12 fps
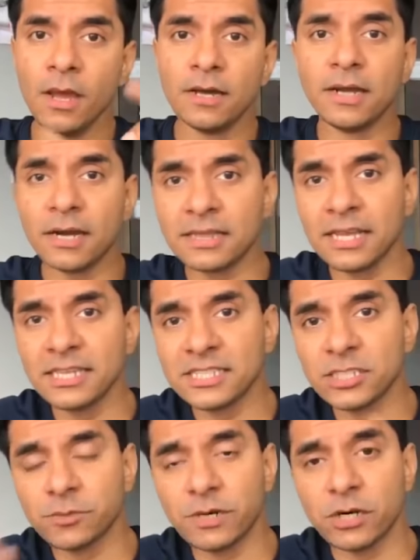Another thing,
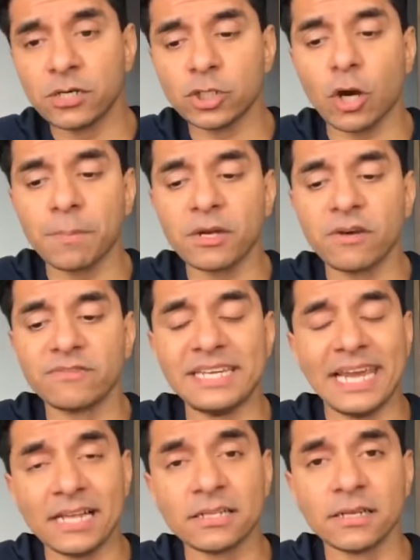since we're on the topic of
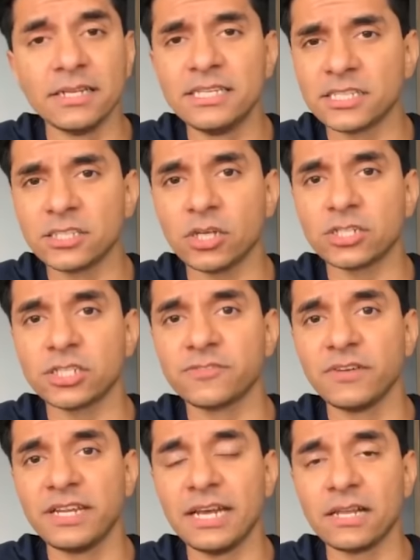the elderly, this is not just
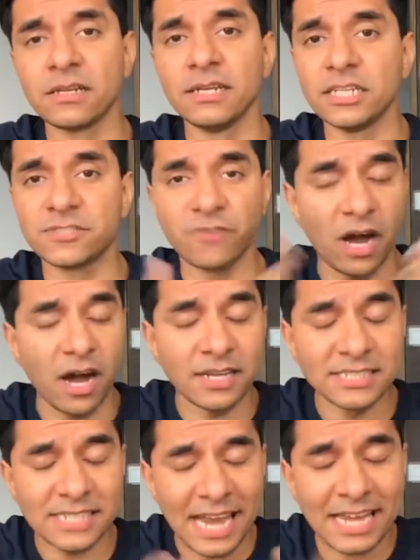for the elderly, it's for
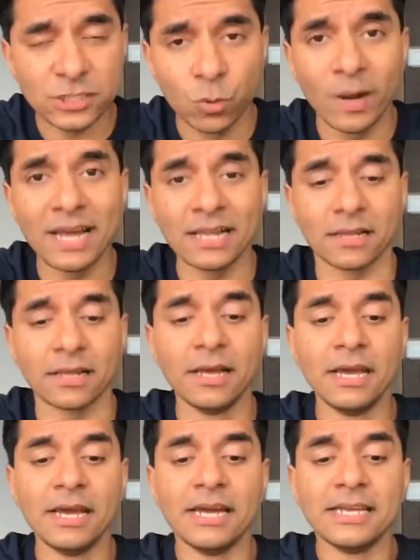us as well.
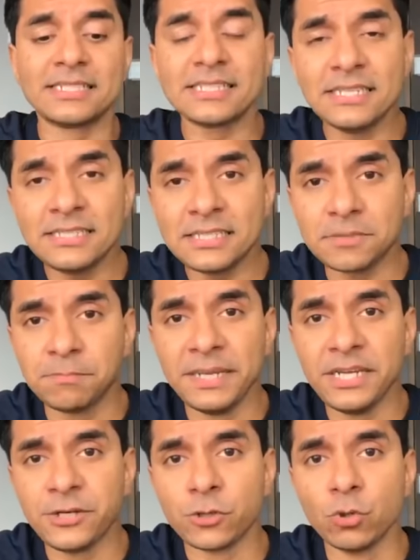Since
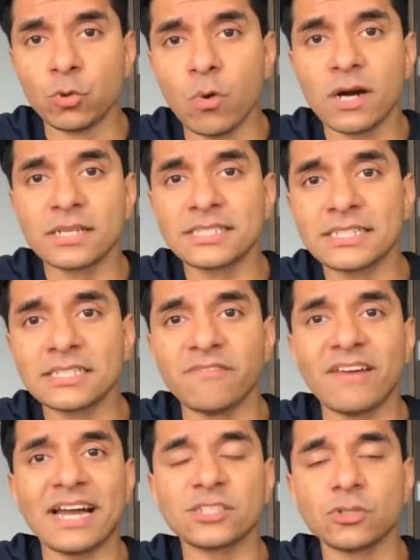beetroot works as a
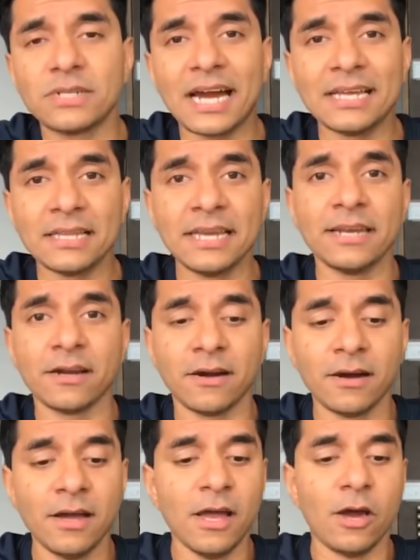
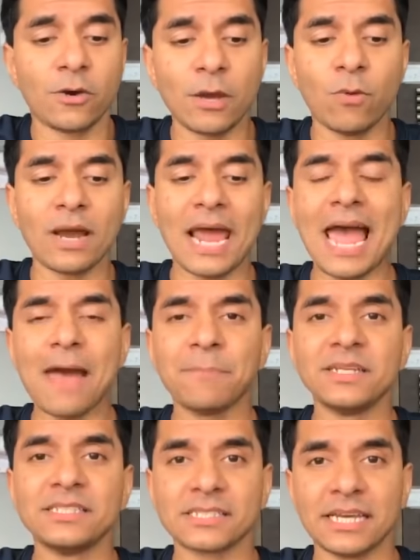vasodilator, okay, what
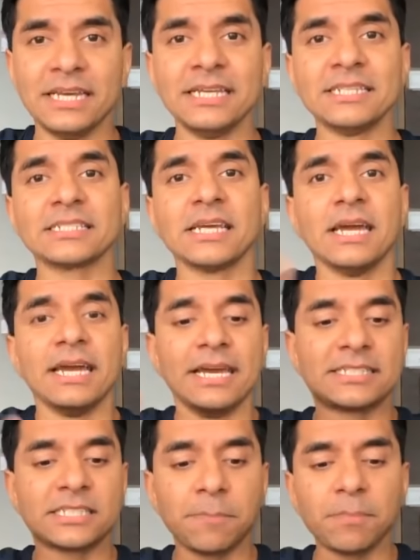happens is
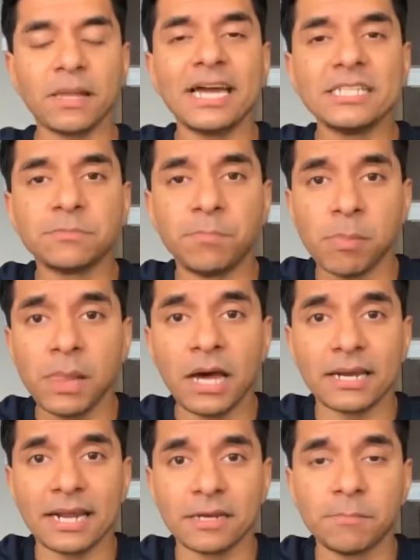it supplies
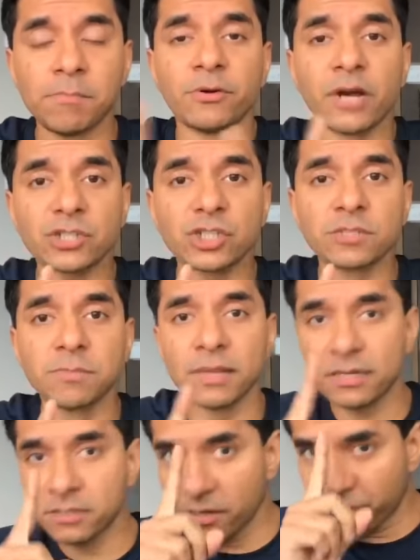blood and it rushes
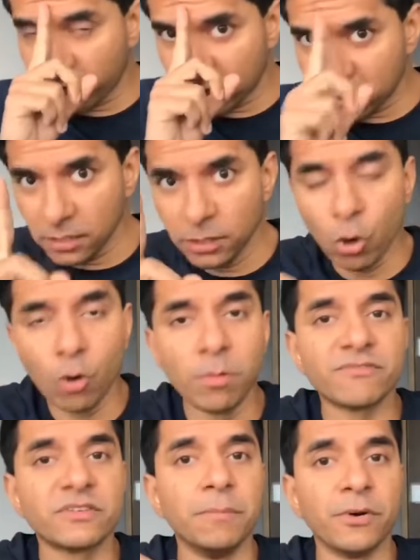blood to the frontal lobe
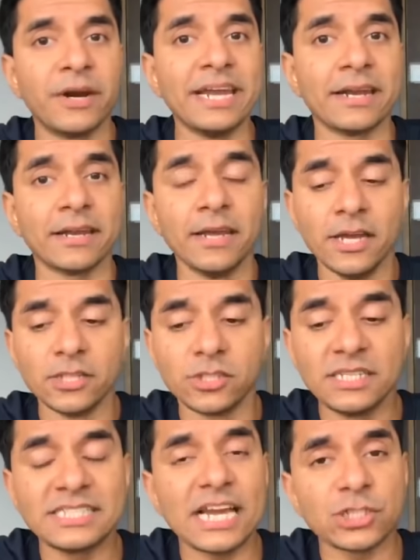of the brain. So
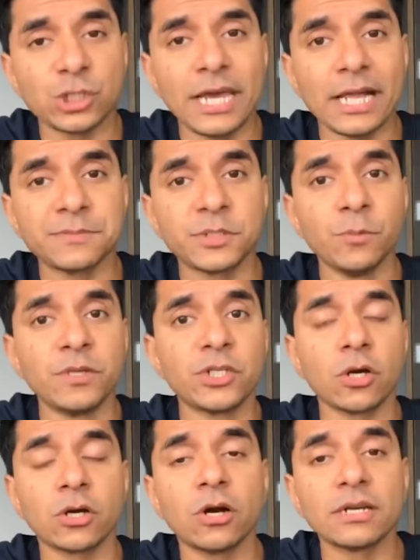this actually helps you with
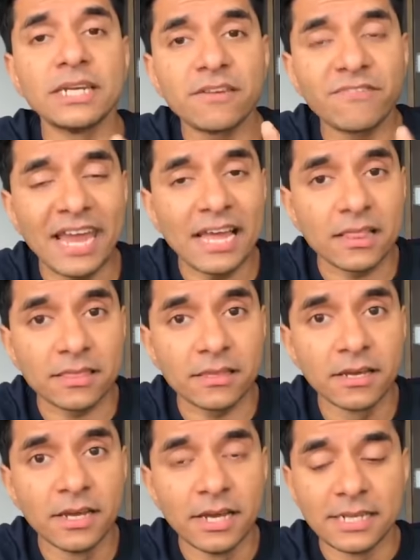your cognitive health.
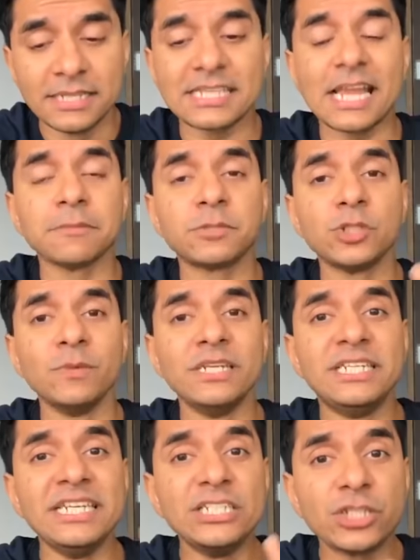This helps you
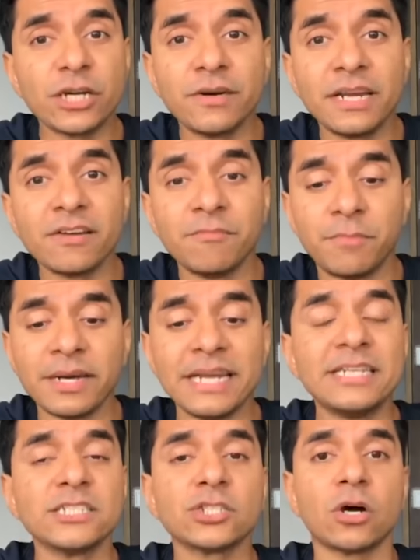with degenerative
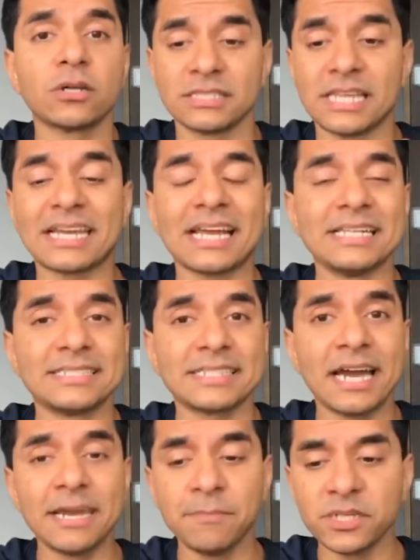brain disorders like
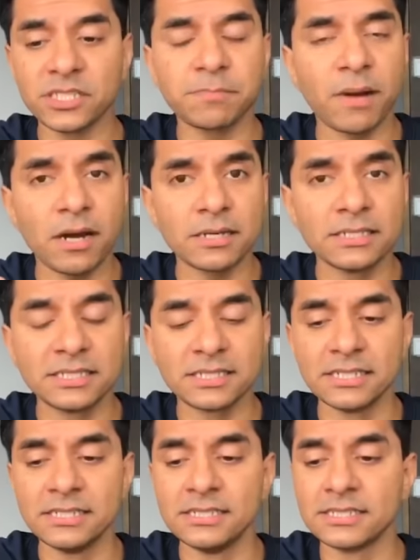Alzheimer's,
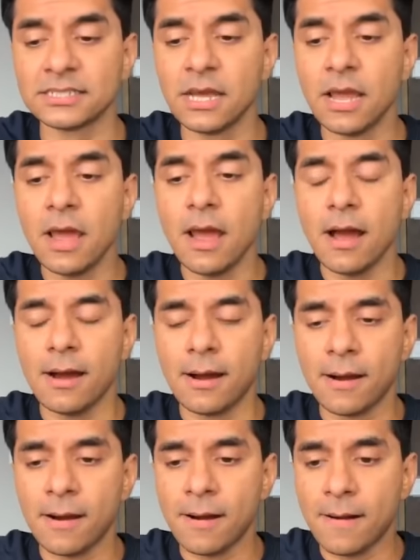Parkinson's,
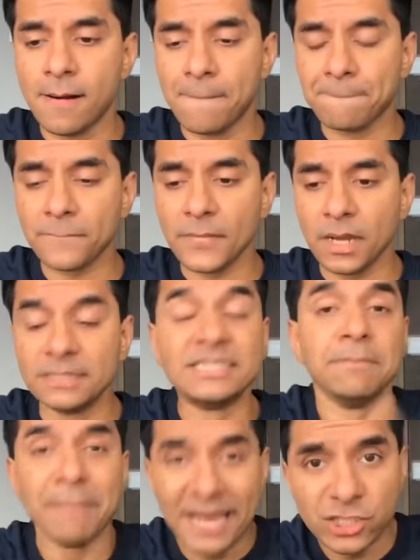
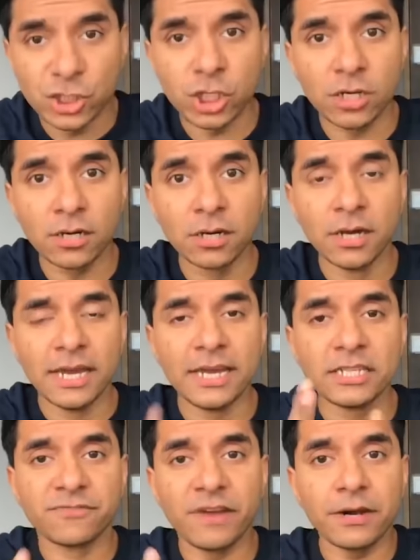dementia.
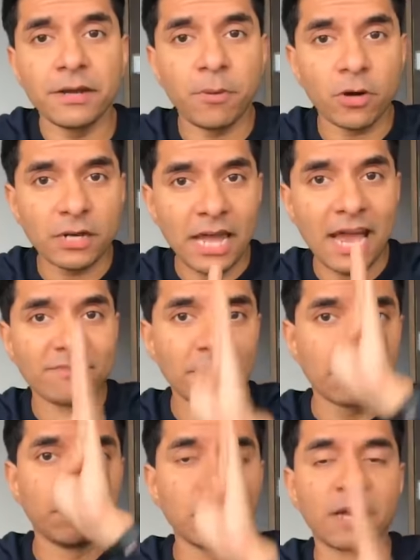It is very important to have
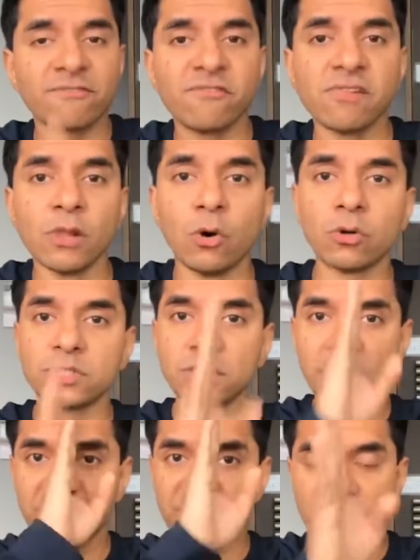that blood flow to
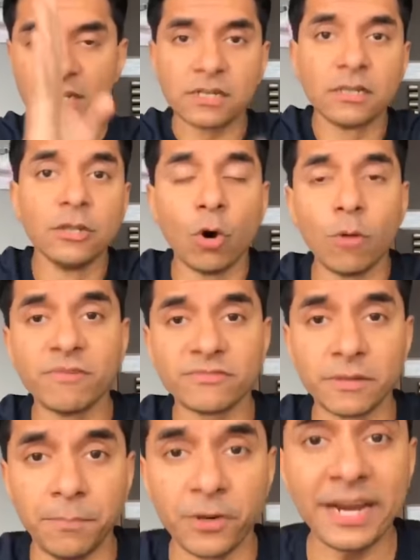the frontal lobe of
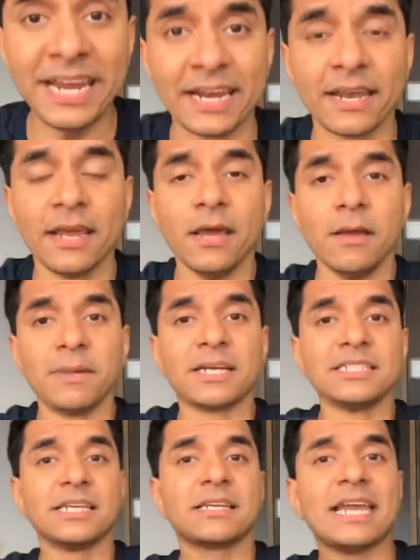the brain
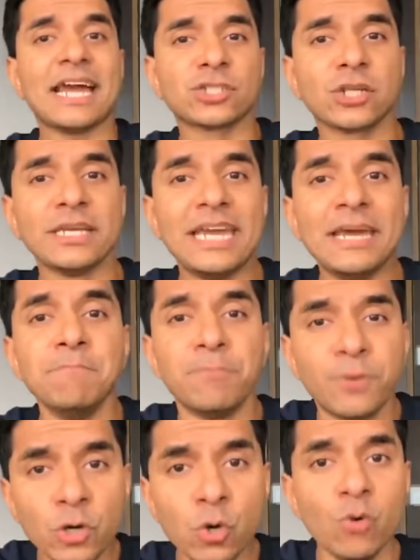because it can actually
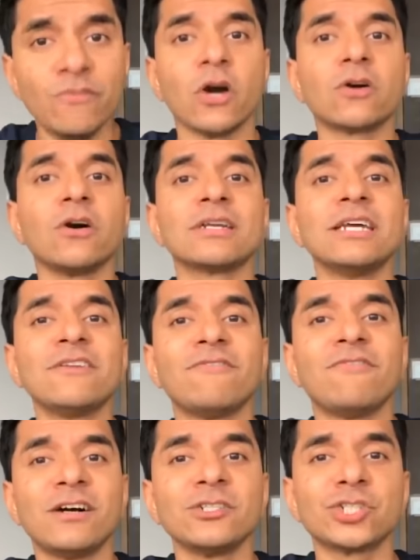improve your
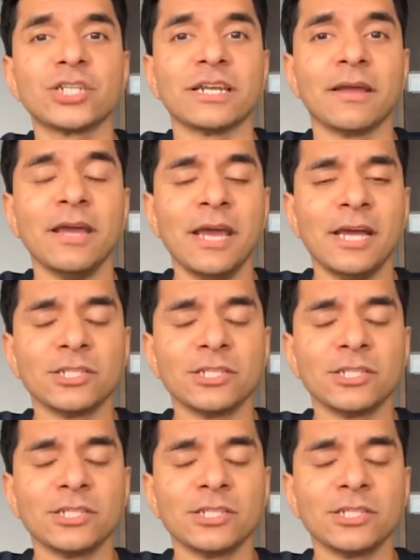cognitive function.